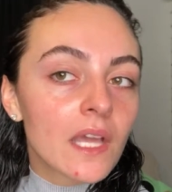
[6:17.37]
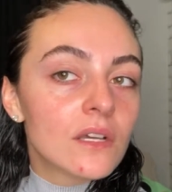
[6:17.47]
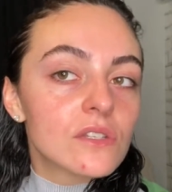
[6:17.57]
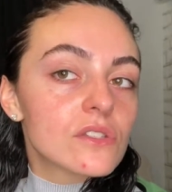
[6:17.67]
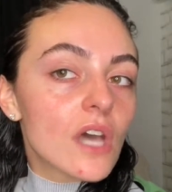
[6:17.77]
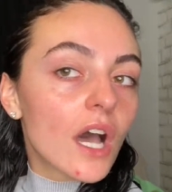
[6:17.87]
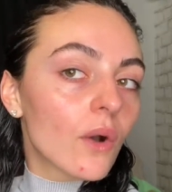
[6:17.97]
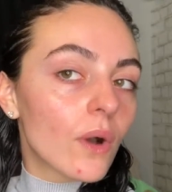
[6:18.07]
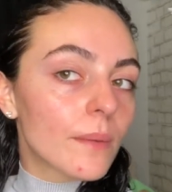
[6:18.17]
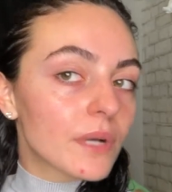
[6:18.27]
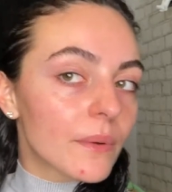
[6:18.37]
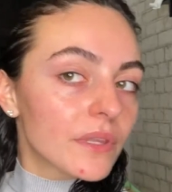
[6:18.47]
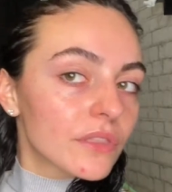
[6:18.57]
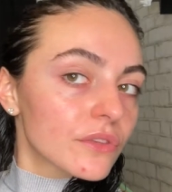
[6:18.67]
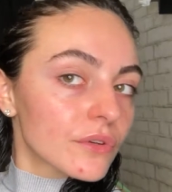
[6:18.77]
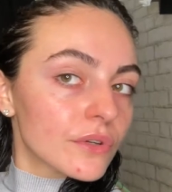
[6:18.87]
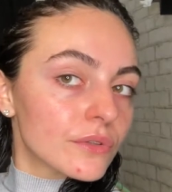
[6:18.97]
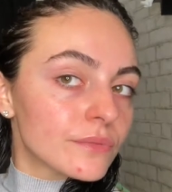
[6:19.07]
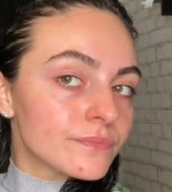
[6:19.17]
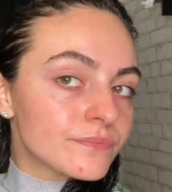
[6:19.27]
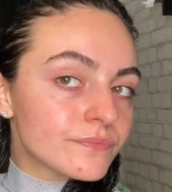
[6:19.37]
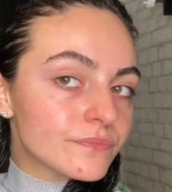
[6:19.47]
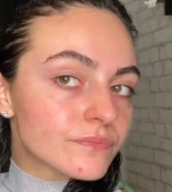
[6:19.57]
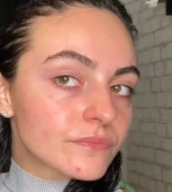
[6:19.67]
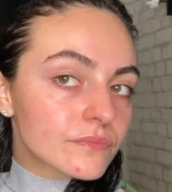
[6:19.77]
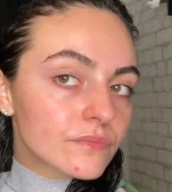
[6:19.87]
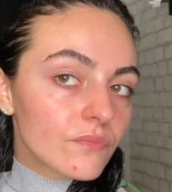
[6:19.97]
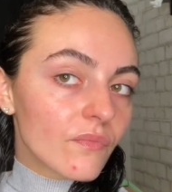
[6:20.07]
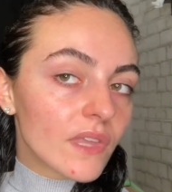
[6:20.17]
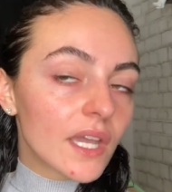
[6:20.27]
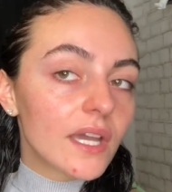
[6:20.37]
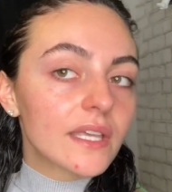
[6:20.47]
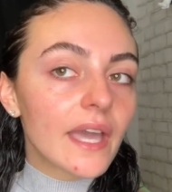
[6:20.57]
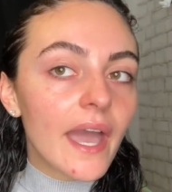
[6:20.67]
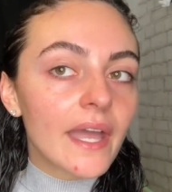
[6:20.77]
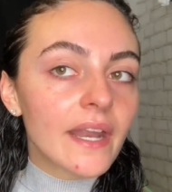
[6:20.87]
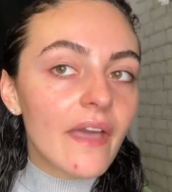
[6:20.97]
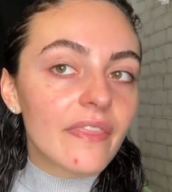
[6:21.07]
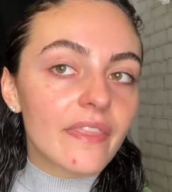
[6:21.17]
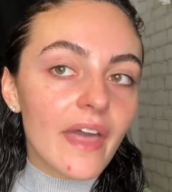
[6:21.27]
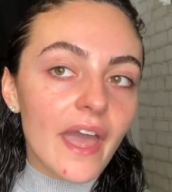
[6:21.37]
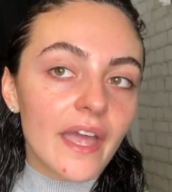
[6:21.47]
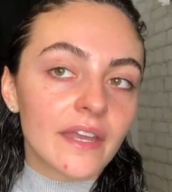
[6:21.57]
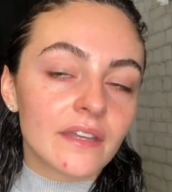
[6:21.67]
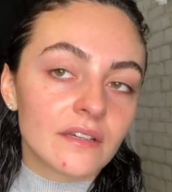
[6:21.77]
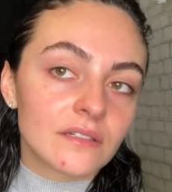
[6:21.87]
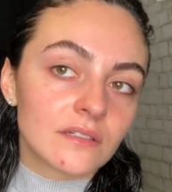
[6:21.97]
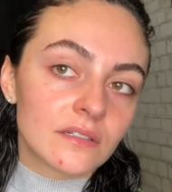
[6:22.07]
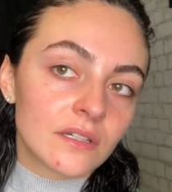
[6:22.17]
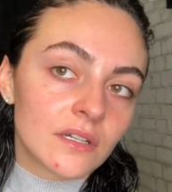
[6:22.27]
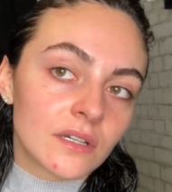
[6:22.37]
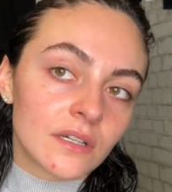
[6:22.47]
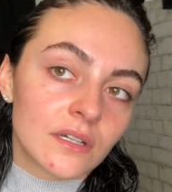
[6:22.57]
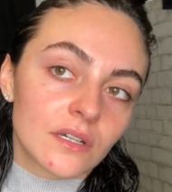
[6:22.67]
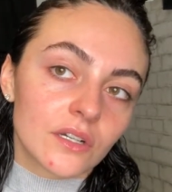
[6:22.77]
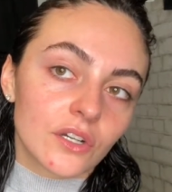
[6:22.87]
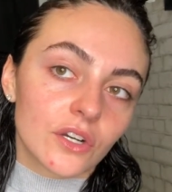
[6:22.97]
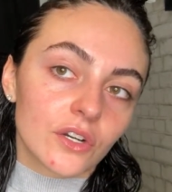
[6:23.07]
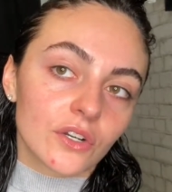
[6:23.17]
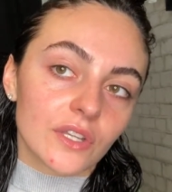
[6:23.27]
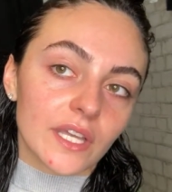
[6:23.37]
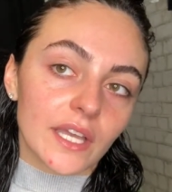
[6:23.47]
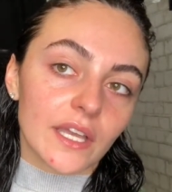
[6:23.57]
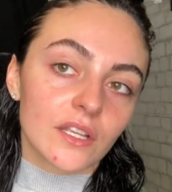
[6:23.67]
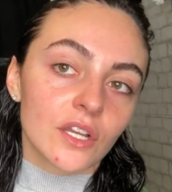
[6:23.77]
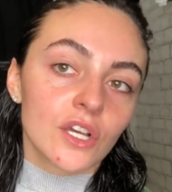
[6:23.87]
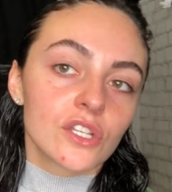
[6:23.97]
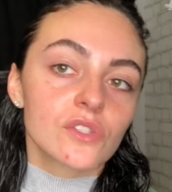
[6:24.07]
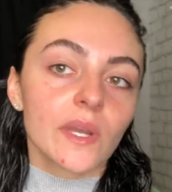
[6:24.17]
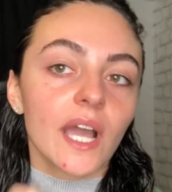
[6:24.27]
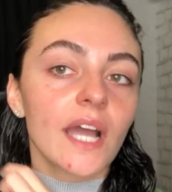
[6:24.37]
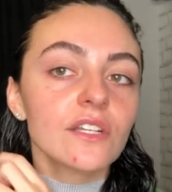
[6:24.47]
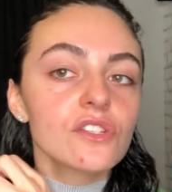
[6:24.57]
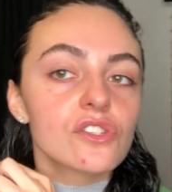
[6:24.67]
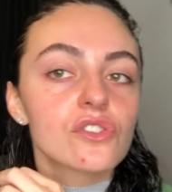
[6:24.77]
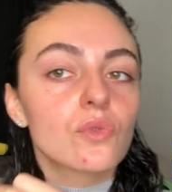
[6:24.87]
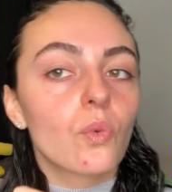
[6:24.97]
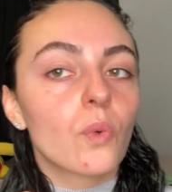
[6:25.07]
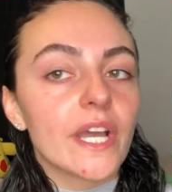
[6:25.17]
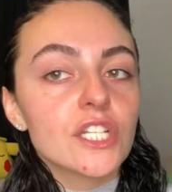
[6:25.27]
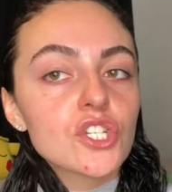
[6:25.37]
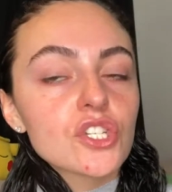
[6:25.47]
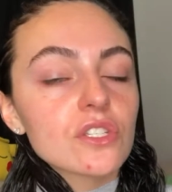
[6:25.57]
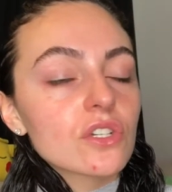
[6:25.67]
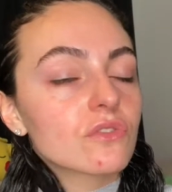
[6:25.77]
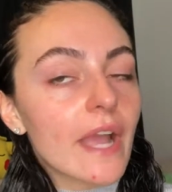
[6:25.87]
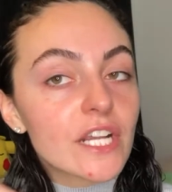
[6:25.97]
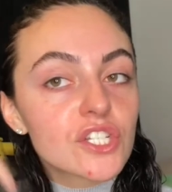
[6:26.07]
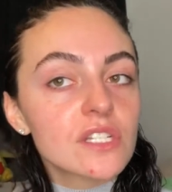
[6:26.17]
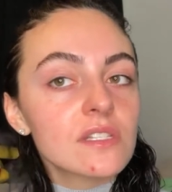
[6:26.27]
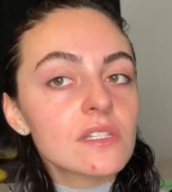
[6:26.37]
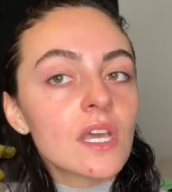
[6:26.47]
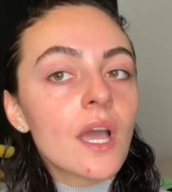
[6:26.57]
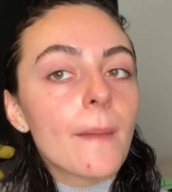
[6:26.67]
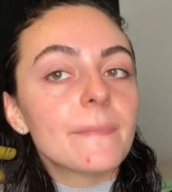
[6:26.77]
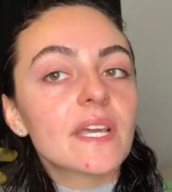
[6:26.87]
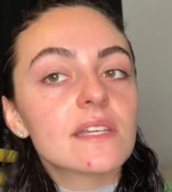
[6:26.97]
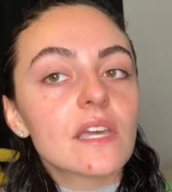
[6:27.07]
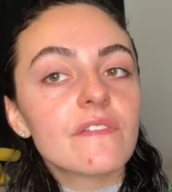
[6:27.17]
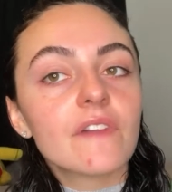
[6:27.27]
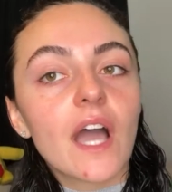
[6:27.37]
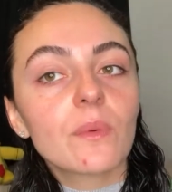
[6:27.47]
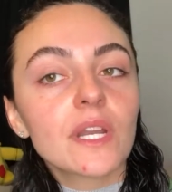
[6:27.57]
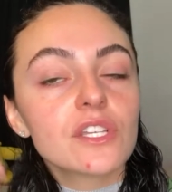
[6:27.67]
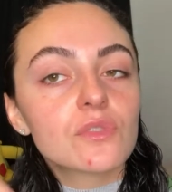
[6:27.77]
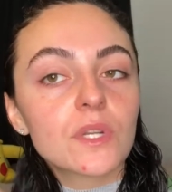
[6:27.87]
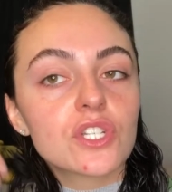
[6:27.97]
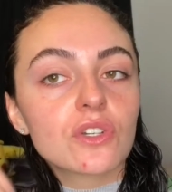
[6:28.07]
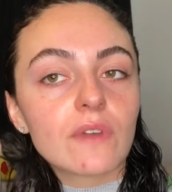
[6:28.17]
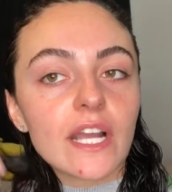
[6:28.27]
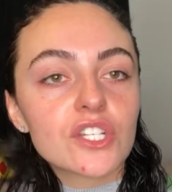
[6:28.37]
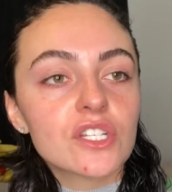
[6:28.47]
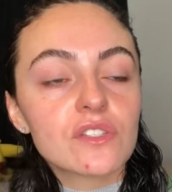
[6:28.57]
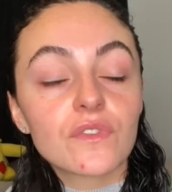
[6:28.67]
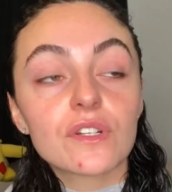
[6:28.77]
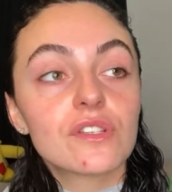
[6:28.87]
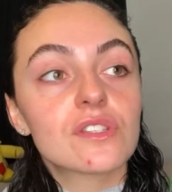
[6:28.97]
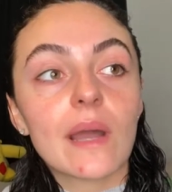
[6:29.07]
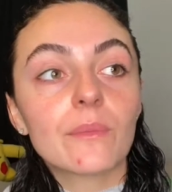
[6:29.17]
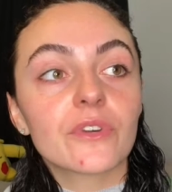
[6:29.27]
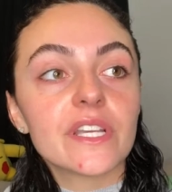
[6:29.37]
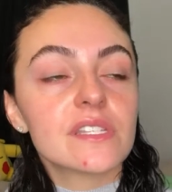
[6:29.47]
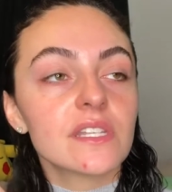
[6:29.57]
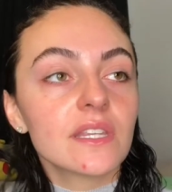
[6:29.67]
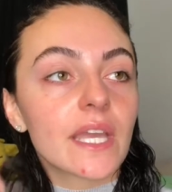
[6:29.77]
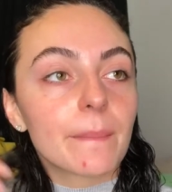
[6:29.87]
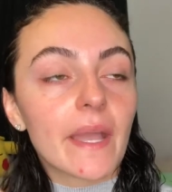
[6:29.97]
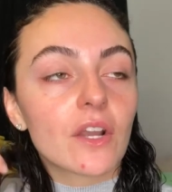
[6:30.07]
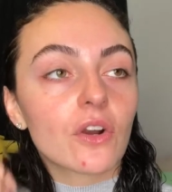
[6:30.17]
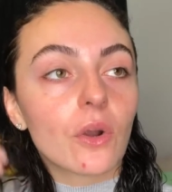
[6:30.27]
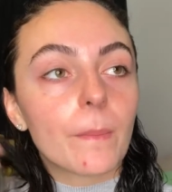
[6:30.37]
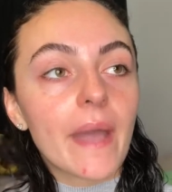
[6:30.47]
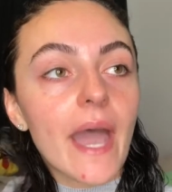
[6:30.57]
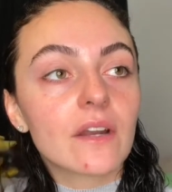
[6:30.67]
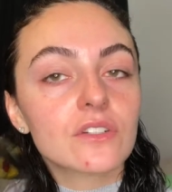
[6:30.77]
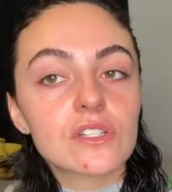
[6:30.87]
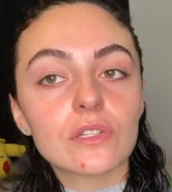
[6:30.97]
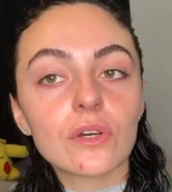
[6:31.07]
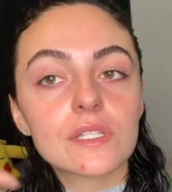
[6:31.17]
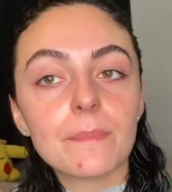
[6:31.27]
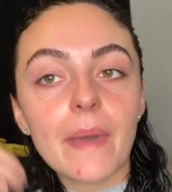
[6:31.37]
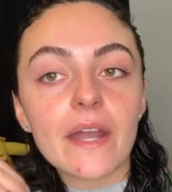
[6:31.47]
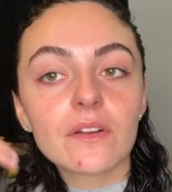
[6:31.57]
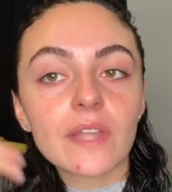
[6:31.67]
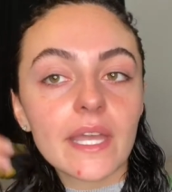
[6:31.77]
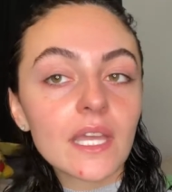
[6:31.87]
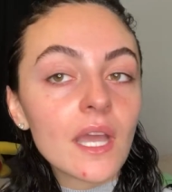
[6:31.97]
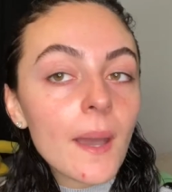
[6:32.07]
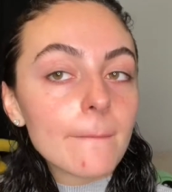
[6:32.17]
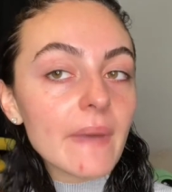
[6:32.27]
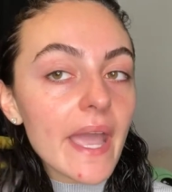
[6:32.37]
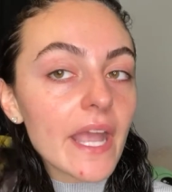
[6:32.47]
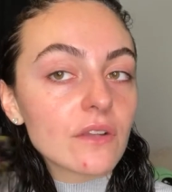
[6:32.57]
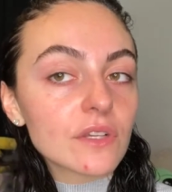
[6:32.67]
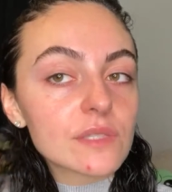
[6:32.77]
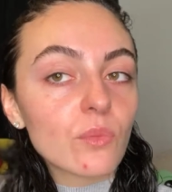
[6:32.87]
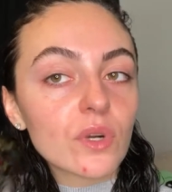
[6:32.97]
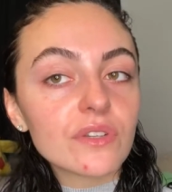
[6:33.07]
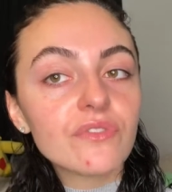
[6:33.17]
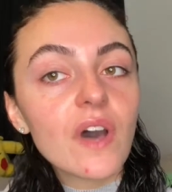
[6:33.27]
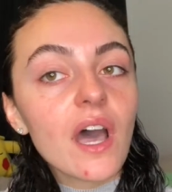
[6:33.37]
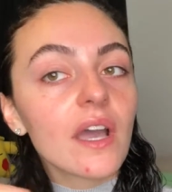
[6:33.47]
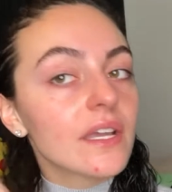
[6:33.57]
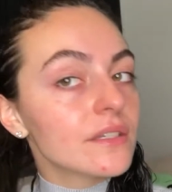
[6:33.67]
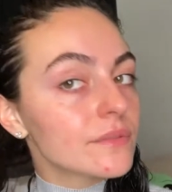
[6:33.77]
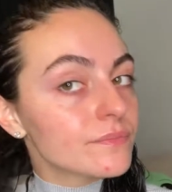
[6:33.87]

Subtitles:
So I'm going through again and then curling it. So I kind of switch directions because I find when I switch directions, for some reason, like my curl pattern just looks better. Like, my hair looks more defined.